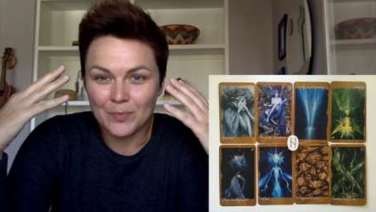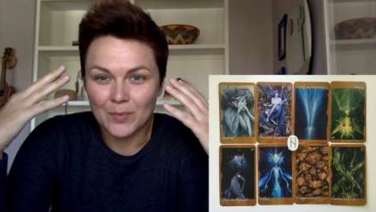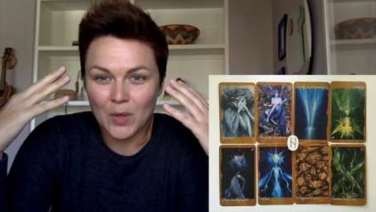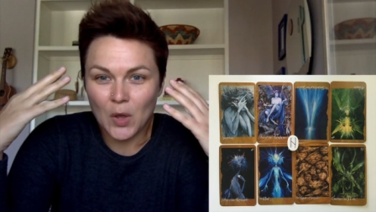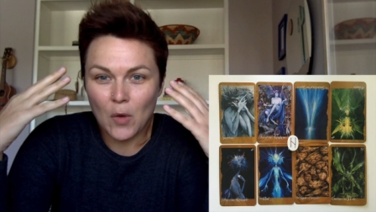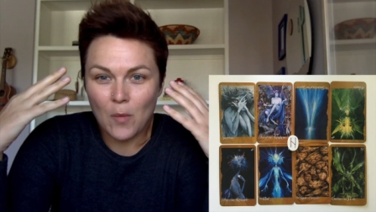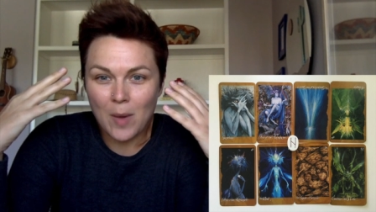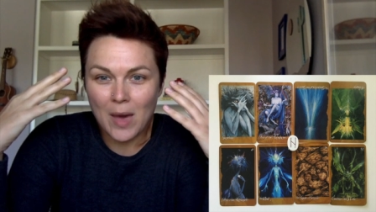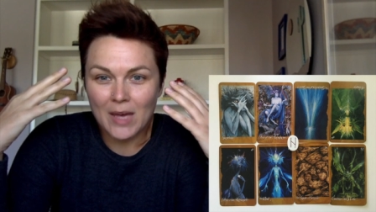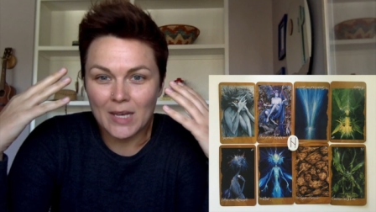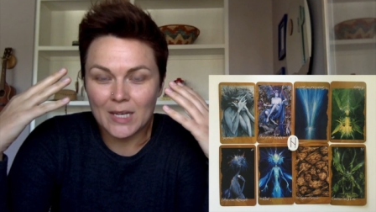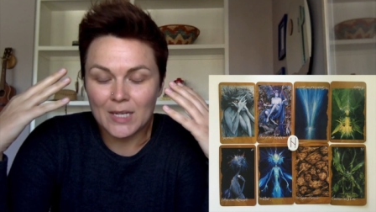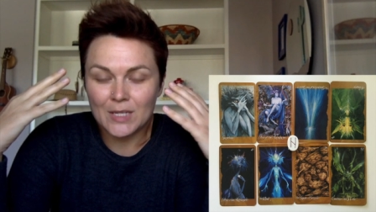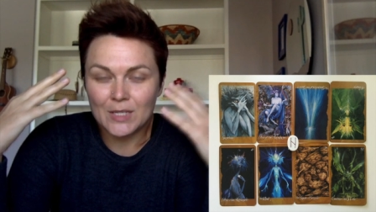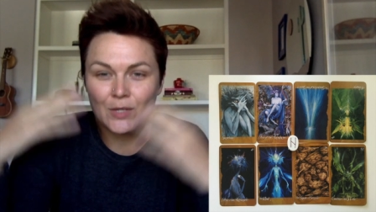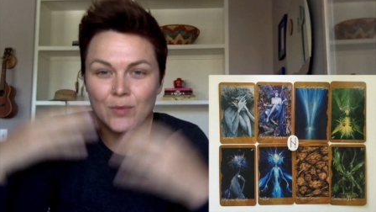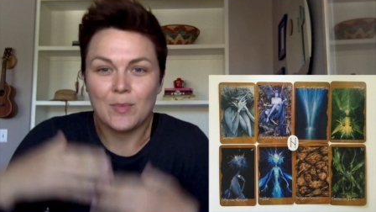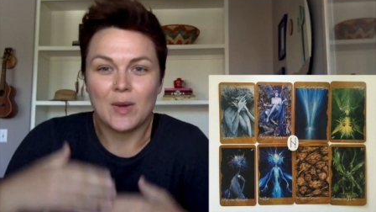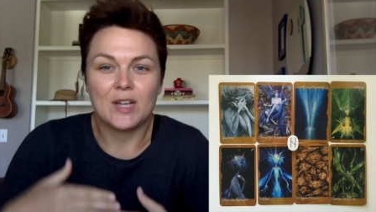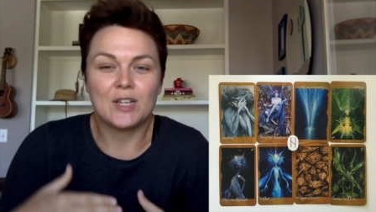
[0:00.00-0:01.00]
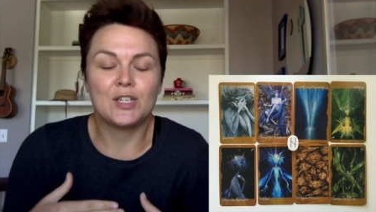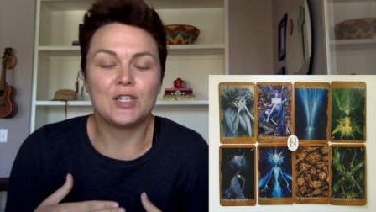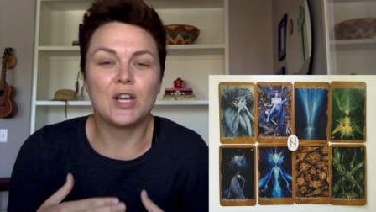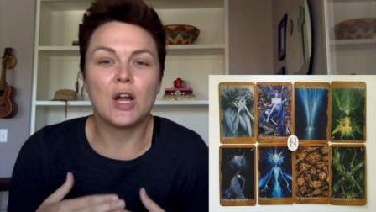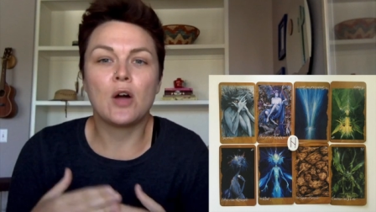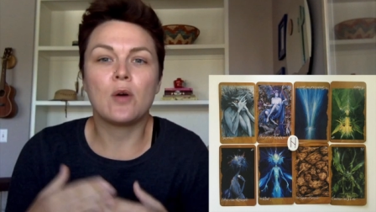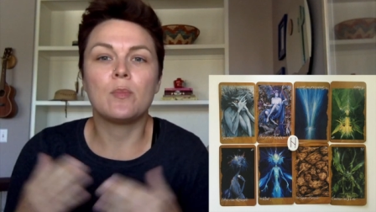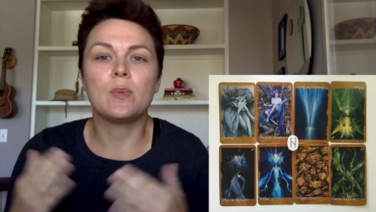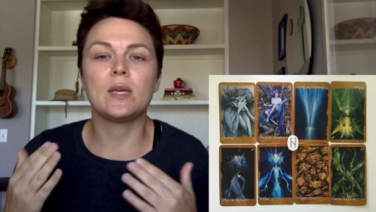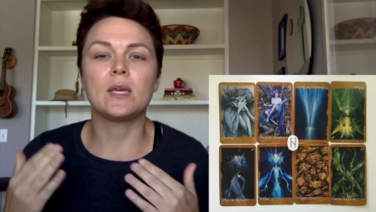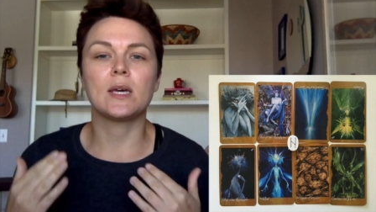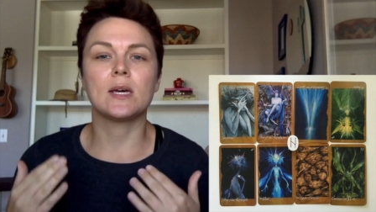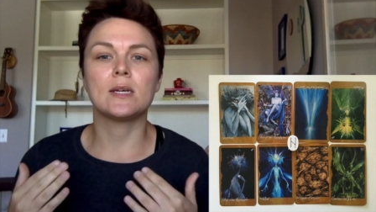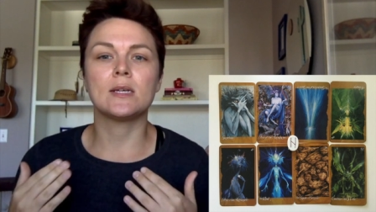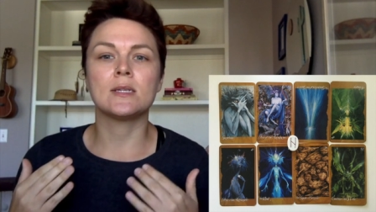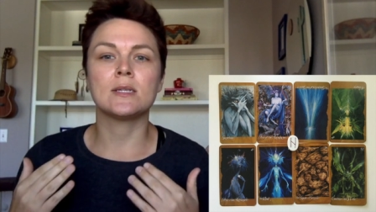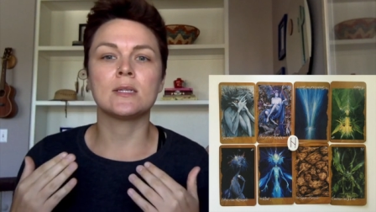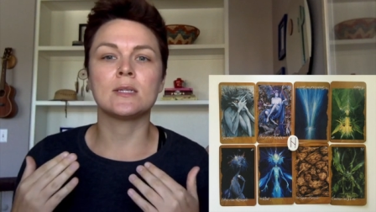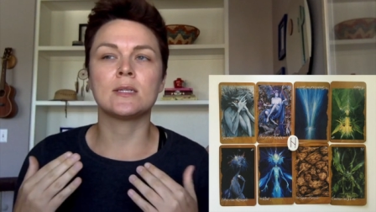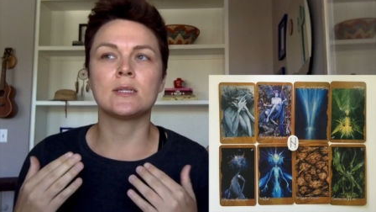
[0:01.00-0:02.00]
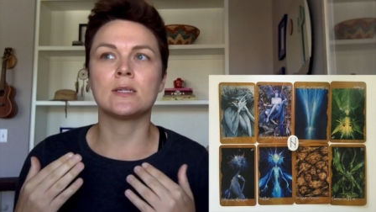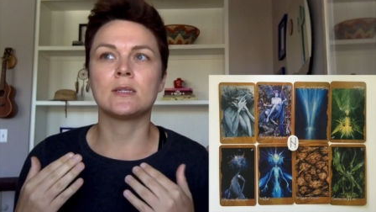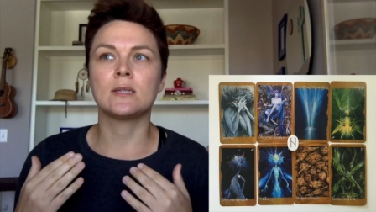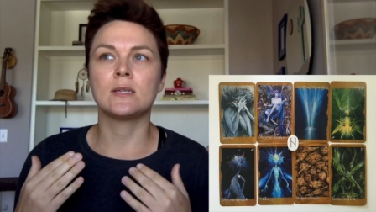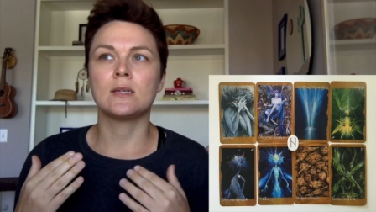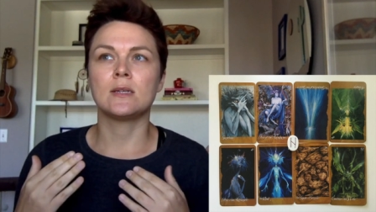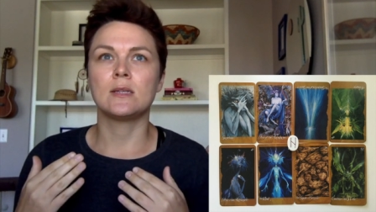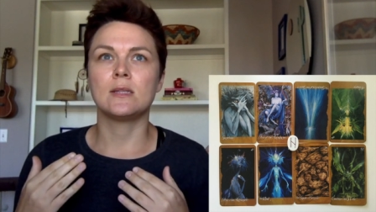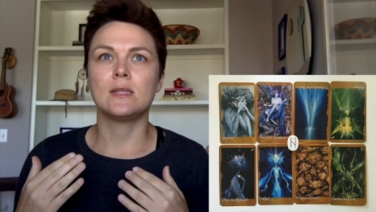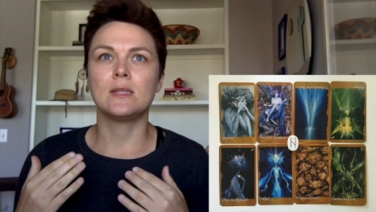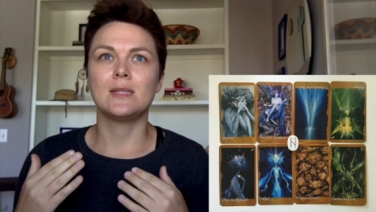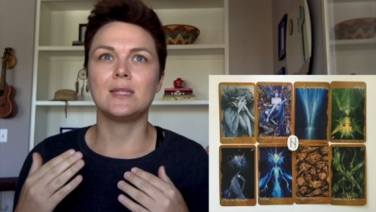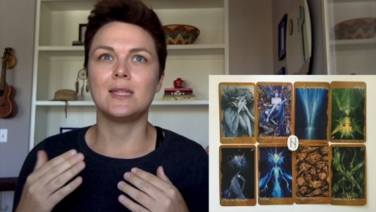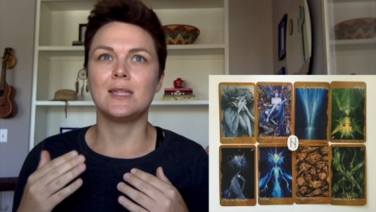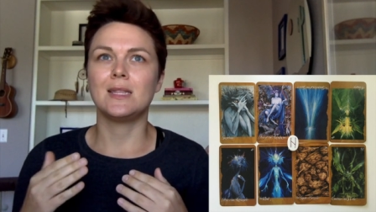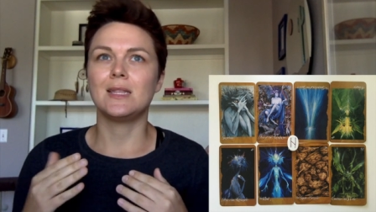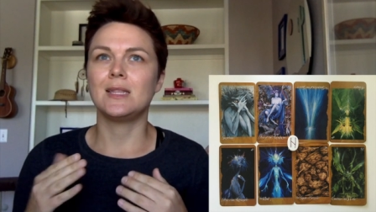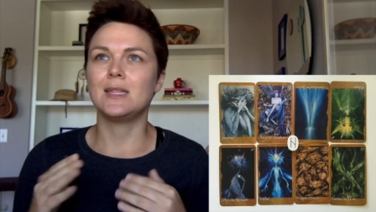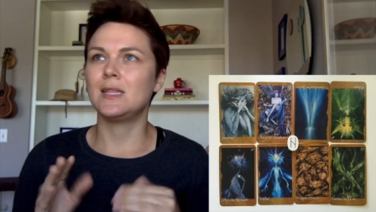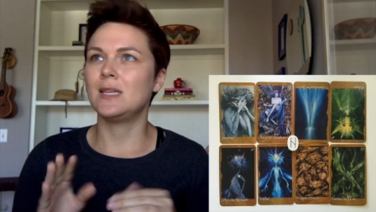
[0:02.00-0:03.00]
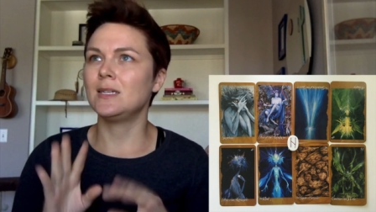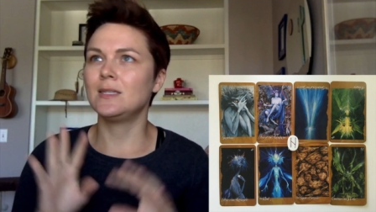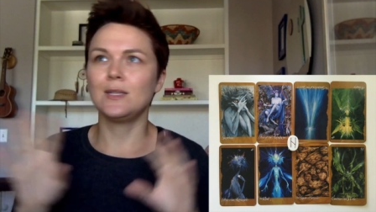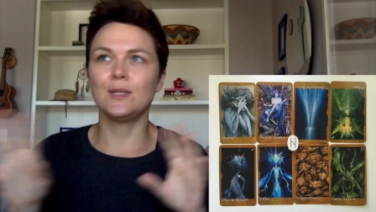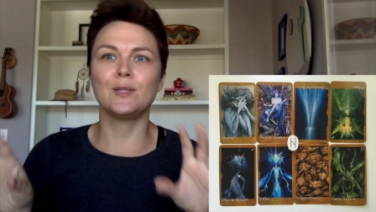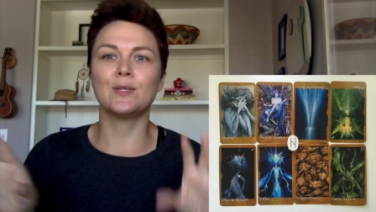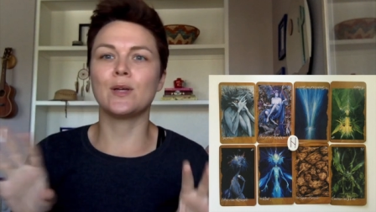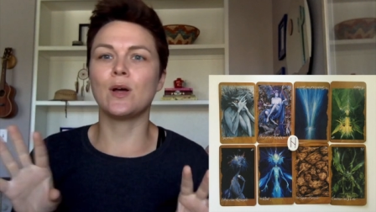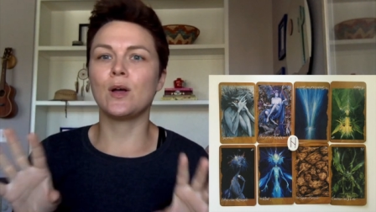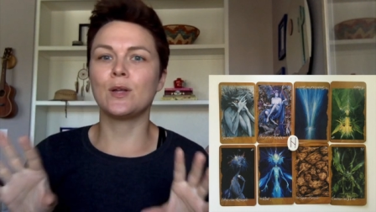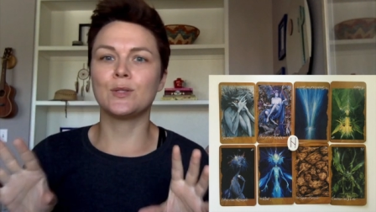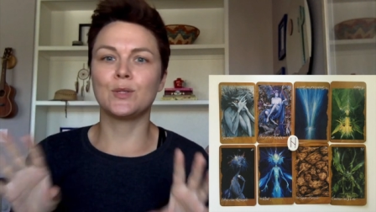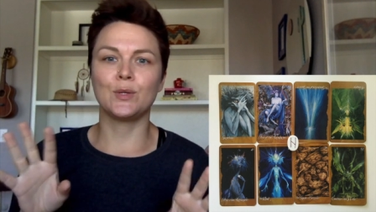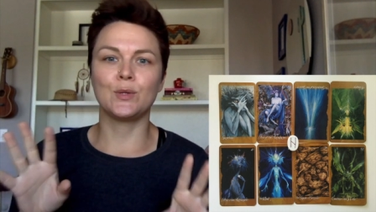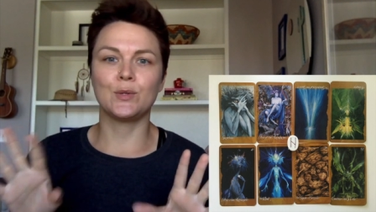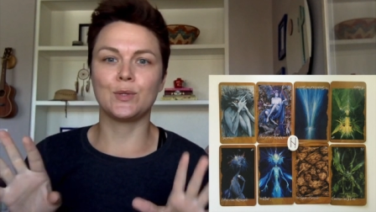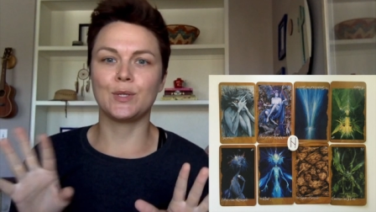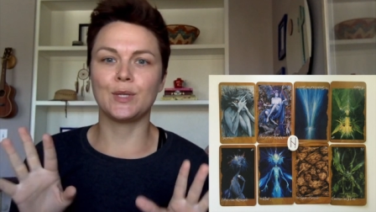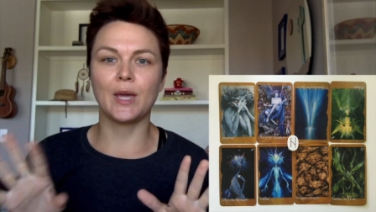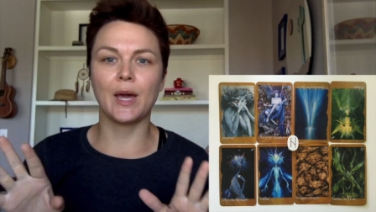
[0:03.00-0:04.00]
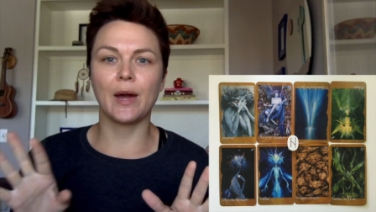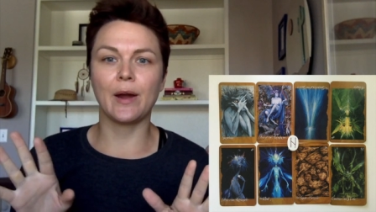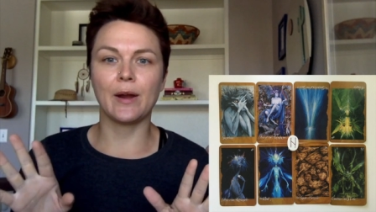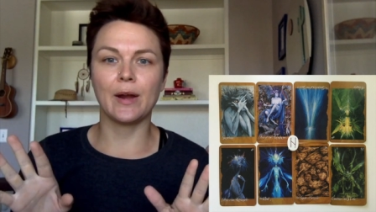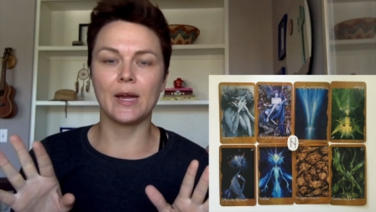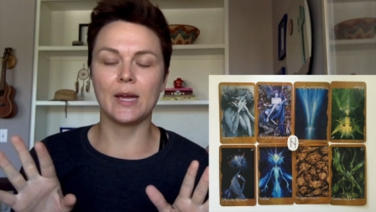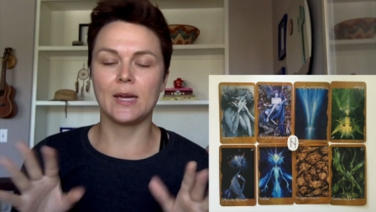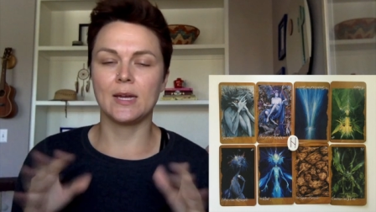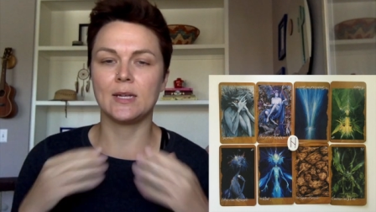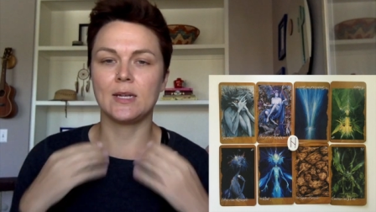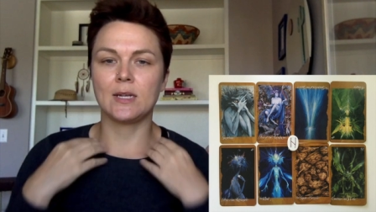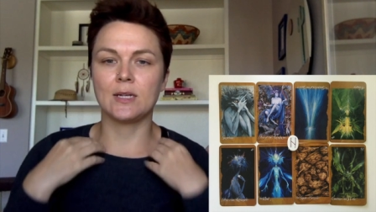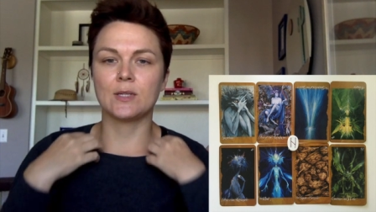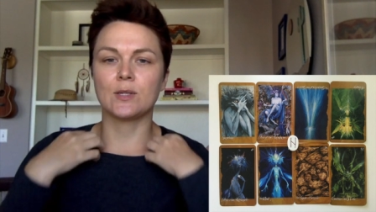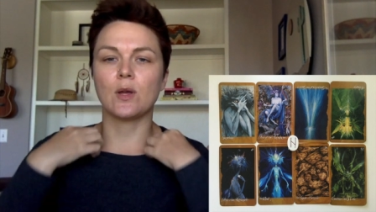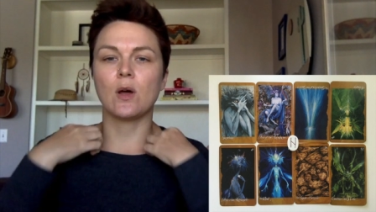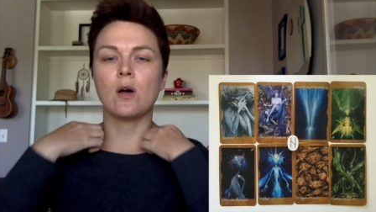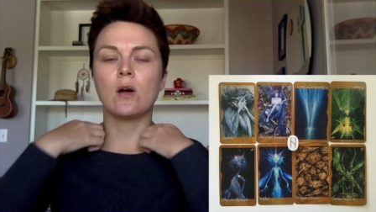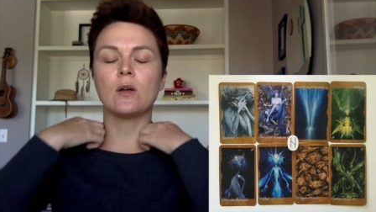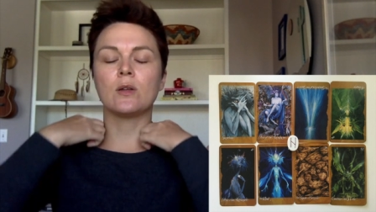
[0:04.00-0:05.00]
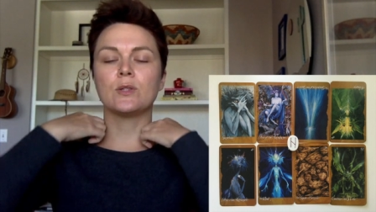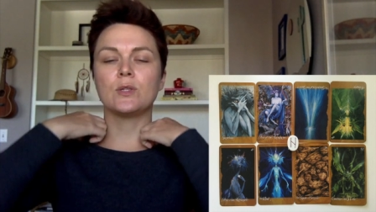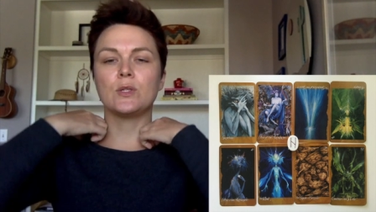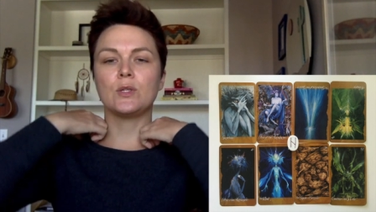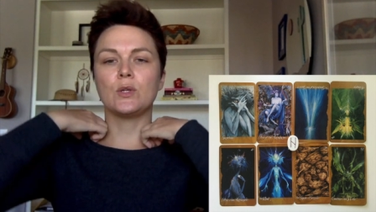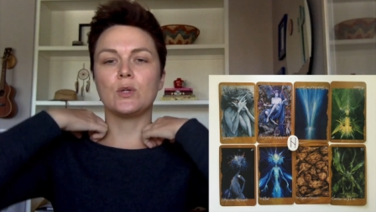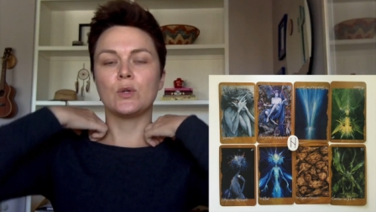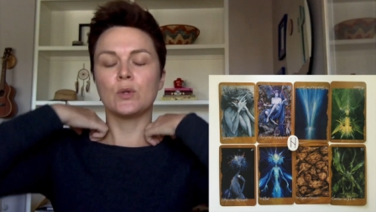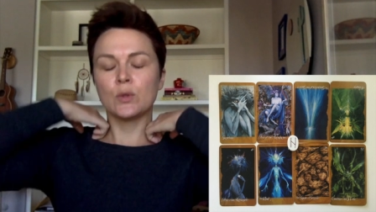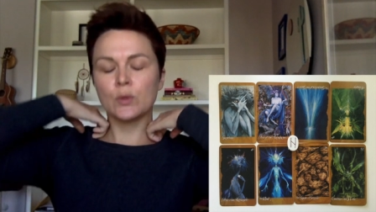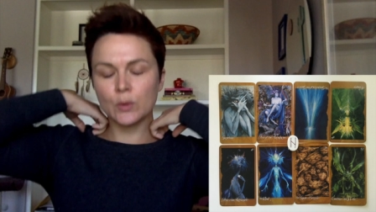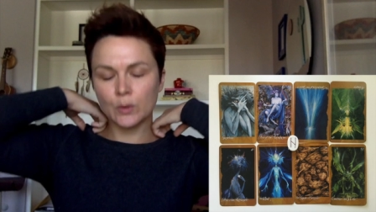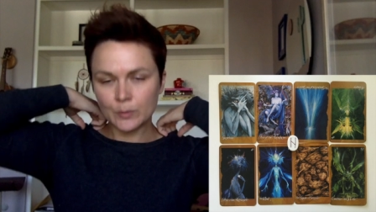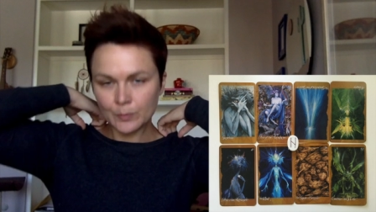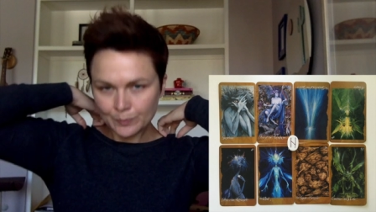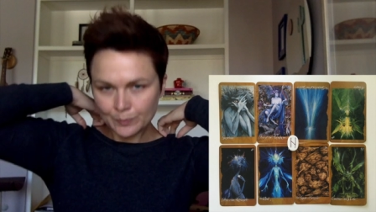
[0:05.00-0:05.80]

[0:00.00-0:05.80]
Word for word: go back into my shell because this is all too scary. It is all too